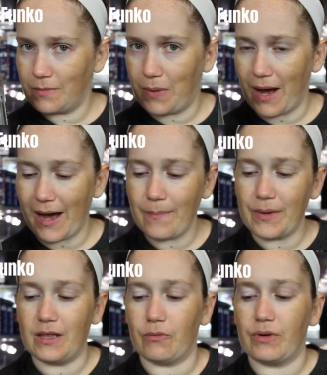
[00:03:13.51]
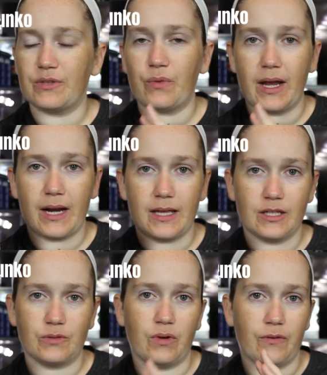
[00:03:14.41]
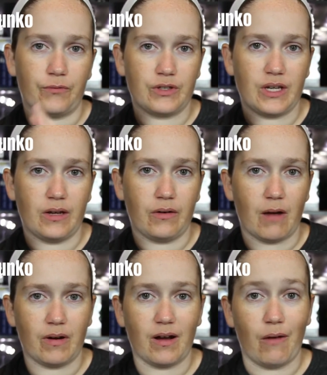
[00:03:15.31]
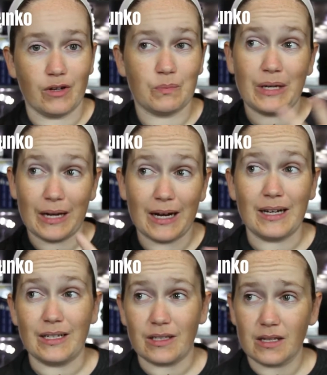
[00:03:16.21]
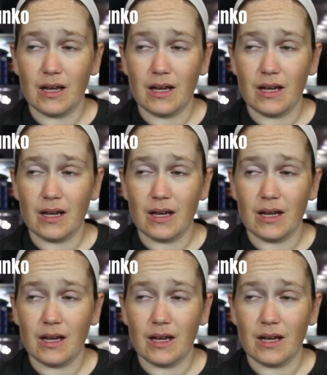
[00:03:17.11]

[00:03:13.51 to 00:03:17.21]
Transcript: pop, and the reason why I got this one for San Diego Comic-Con was because